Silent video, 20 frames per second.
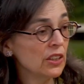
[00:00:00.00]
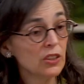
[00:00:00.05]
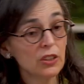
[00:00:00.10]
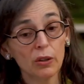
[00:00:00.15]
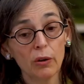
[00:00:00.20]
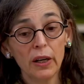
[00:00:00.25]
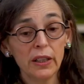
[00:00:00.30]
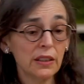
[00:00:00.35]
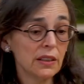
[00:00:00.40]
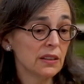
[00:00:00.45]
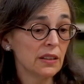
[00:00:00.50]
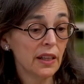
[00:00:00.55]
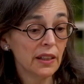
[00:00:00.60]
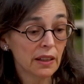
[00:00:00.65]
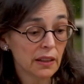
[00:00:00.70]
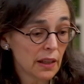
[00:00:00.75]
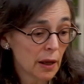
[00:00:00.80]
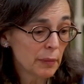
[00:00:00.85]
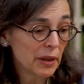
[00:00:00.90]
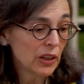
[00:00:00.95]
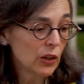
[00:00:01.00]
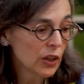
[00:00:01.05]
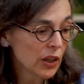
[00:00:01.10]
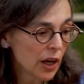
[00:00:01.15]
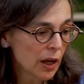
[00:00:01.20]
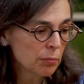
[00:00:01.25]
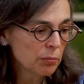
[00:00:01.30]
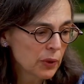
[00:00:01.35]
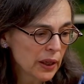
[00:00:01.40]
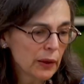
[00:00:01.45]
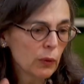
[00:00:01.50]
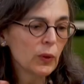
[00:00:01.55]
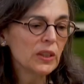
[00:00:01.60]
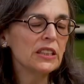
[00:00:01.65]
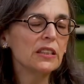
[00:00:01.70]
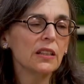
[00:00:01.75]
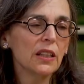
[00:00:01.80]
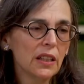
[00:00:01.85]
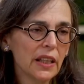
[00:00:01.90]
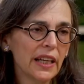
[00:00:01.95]
And so I decided, let me look up like what's
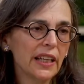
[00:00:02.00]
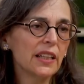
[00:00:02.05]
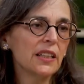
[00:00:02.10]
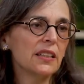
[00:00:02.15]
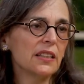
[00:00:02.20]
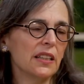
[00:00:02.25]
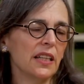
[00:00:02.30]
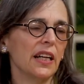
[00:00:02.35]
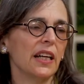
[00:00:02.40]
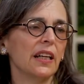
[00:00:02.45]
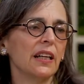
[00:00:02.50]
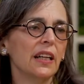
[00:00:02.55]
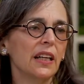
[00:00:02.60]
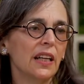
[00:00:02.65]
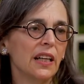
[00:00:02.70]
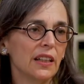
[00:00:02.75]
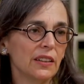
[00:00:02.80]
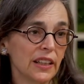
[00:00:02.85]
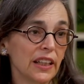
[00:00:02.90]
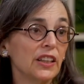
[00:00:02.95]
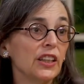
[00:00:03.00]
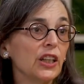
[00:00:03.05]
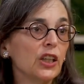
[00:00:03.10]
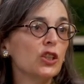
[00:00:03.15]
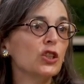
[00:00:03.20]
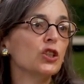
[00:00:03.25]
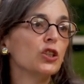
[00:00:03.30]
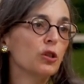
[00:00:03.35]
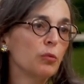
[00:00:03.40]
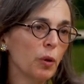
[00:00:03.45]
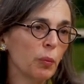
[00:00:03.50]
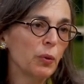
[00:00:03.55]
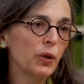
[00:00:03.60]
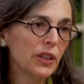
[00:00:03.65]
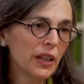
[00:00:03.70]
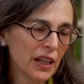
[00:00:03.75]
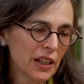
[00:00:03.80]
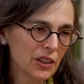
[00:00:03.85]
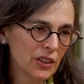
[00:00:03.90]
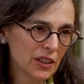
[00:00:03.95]
the latest thing that the Consumer
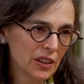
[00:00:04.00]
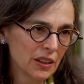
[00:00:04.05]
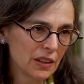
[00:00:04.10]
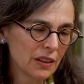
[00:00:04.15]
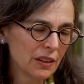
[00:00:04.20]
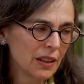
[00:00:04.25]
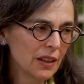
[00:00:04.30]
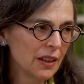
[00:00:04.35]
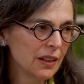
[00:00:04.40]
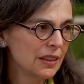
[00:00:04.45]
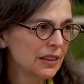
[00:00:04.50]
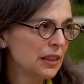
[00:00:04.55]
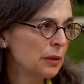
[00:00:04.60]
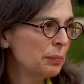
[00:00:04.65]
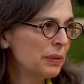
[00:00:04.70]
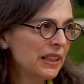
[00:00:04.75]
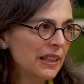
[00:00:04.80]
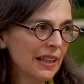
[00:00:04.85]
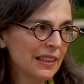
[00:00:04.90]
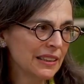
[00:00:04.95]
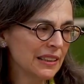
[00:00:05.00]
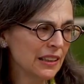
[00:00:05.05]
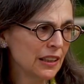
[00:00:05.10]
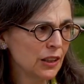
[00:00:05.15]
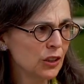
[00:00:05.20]
Protection CPSC,